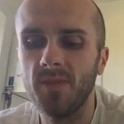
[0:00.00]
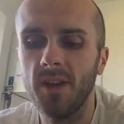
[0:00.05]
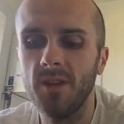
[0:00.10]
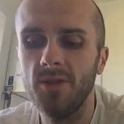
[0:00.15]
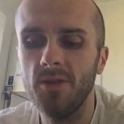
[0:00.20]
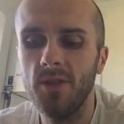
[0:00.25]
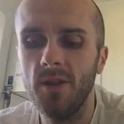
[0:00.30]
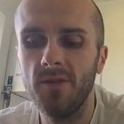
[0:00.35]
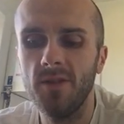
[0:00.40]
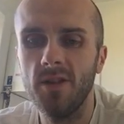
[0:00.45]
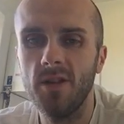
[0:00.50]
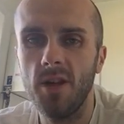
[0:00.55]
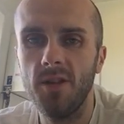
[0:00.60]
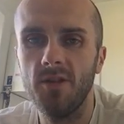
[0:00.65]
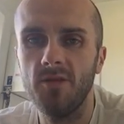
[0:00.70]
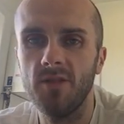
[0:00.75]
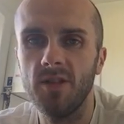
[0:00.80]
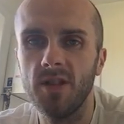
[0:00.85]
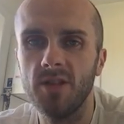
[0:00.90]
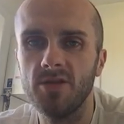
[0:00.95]
You know, I've got
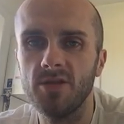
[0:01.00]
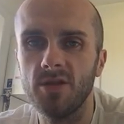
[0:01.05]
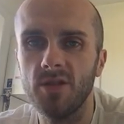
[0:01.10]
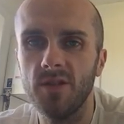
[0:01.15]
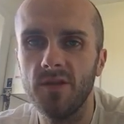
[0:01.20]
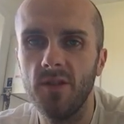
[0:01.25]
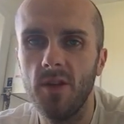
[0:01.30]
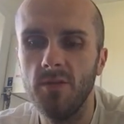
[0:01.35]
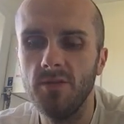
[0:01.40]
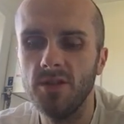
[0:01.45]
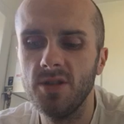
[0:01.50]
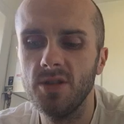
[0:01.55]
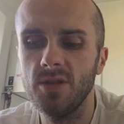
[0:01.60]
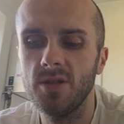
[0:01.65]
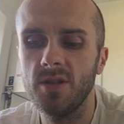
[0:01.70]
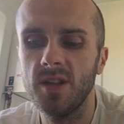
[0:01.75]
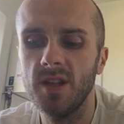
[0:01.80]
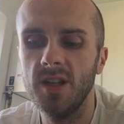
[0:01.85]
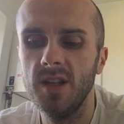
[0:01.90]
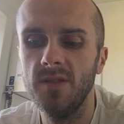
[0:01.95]
nothing really to look forward
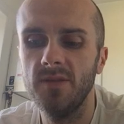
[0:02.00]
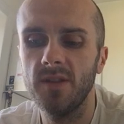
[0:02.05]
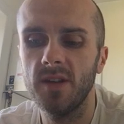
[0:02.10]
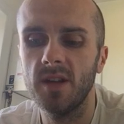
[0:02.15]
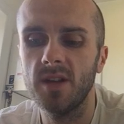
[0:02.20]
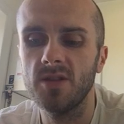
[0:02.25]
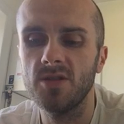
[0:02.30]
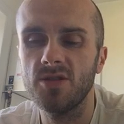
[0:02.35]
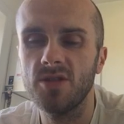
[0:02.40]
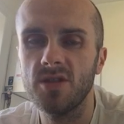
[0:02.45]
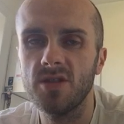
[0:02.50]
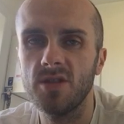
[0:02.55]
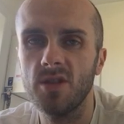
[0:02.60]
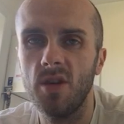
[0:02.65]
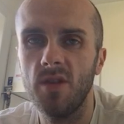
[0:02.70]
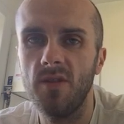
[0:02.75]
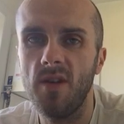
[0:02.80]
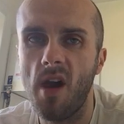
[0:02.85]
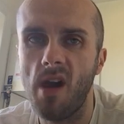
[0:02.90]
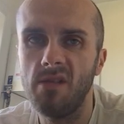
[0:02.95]
to. The evening is just
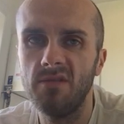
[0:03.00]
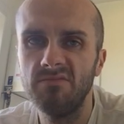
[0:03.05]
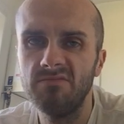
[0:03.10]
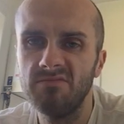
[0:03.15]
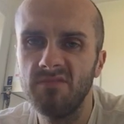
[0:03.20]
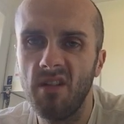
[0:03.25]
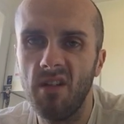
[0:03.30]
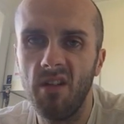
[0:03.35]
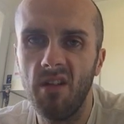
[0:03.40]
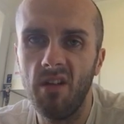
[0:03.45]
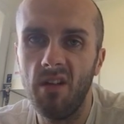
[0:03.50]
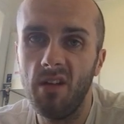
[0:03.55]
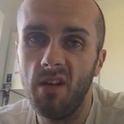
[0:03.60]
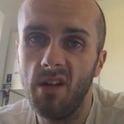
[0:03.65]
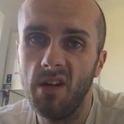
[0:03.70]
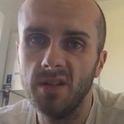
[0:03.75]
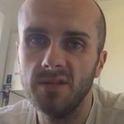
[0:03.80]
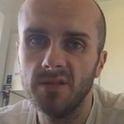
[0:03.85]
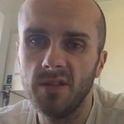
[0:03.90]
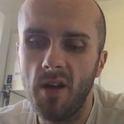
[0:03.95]
sort of,
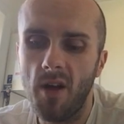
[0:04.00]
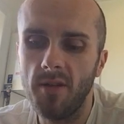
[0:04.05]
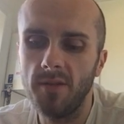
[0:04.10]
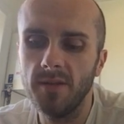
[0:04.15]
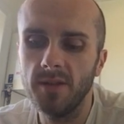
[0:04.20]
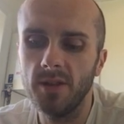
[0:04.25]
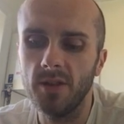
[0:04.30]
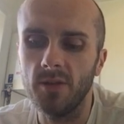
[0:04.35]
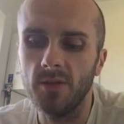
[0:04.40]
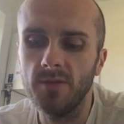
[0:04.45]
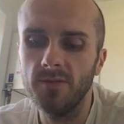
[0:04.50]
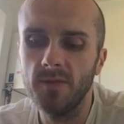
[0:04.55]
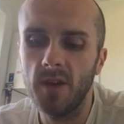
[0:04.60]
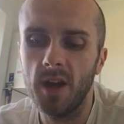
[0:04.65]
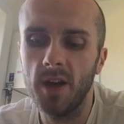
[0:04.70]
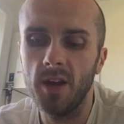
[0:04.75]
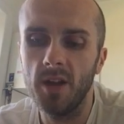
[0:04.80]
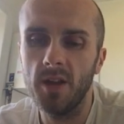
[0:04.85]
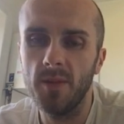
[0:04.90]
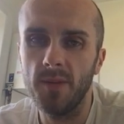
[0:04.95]
you know,
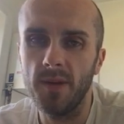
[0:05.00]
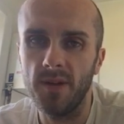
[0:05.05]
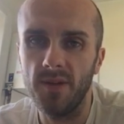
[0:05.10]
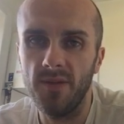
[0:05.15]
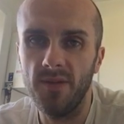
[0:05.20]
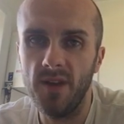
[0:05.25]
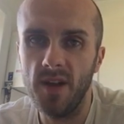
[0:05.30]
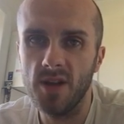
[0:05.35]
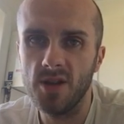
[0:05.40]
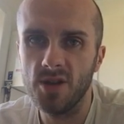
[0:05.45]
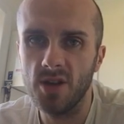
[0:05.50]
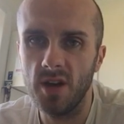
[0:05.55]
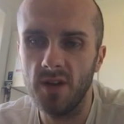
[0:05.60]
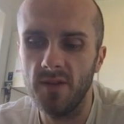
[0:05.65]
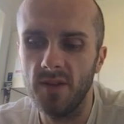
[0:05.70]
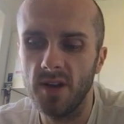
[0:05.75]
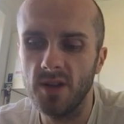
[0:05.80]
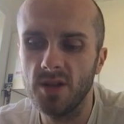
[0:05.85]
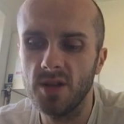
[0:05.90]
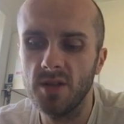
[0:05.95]
another bit of fish and a
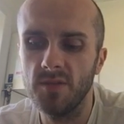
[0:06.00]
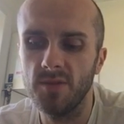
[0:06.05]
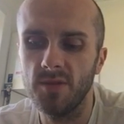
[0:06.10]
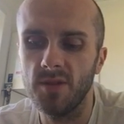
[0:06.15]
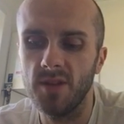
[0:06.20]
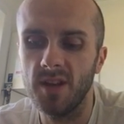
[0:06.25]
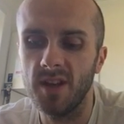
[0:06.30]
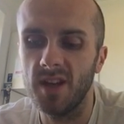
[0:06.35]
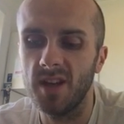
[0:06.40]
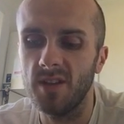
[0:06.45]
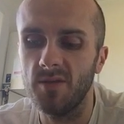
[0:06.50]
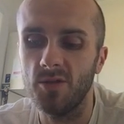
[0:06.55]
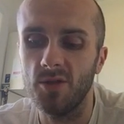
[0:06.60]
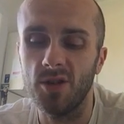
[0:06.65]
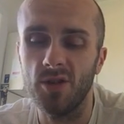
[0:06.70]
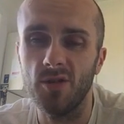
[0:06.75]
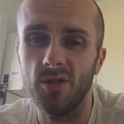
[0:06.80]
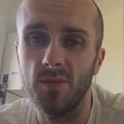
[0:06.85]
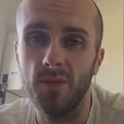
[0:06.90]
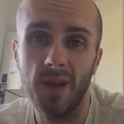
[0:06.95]
vegetable, and then I want
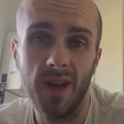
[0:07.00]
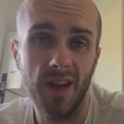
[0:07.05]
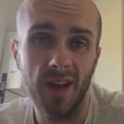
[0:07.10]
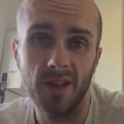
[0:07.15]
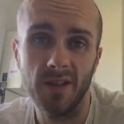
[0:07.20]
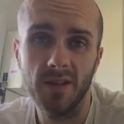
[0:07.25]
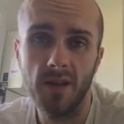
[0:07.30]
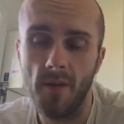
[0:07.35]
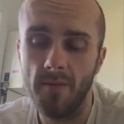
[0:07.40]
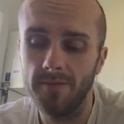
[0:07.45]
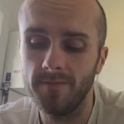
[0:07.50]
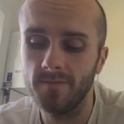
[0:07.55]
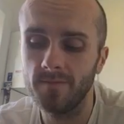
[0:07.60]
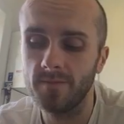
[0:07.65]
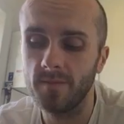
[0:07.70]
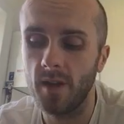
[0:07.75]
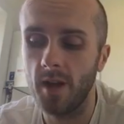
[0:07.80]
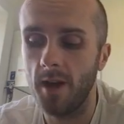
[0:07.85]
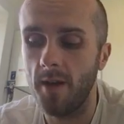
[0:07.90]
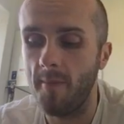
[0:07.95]
to go to bed.
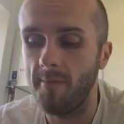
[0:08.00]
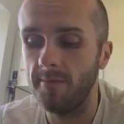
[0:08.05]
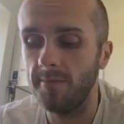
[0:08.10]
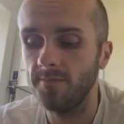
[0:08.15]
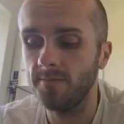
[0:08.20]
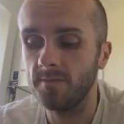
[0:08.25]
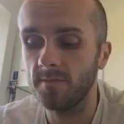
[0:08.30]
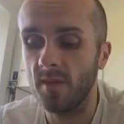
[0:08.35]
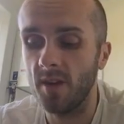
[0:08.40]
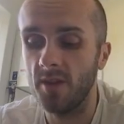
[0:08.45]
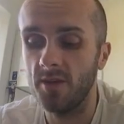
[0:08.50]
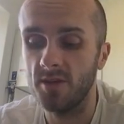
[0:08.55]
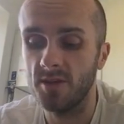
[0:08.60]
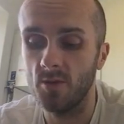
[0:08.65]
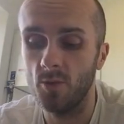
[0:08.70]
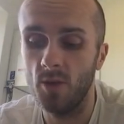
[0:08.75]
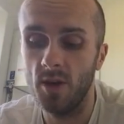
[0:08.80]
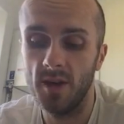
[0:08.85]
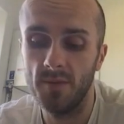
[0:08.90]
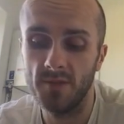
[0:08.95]
Because
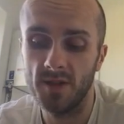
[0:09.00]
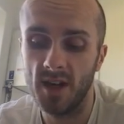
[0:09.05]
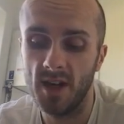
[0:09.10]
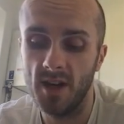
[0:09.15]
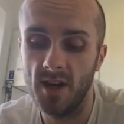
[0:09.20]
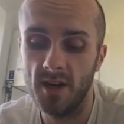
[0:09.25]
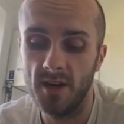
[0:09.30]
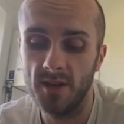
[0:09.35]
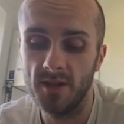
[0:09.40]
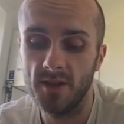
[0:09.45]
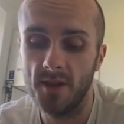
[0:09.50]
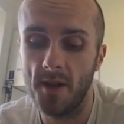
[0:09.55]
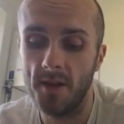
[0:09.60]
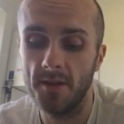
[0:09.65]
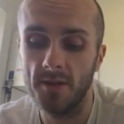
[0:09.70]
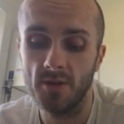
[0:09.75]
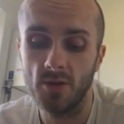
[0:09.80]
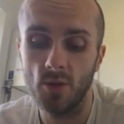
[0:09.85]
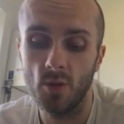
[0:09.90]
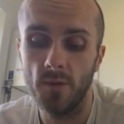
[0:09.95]
one, I'm tired and
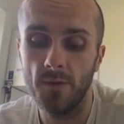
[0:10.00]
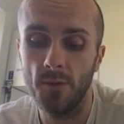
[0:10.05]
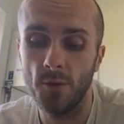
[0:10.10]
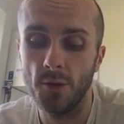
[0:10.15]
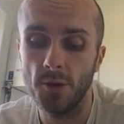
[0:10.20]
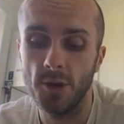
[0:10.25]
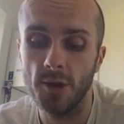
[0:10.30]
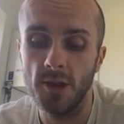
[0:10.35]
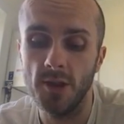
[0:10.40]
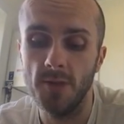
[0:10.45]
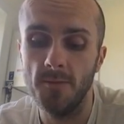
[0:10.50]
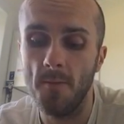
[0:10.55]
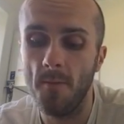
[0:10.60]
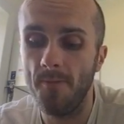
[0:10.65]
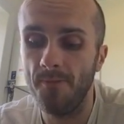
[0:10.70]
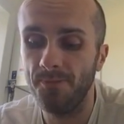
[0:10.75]
there's no food to eat.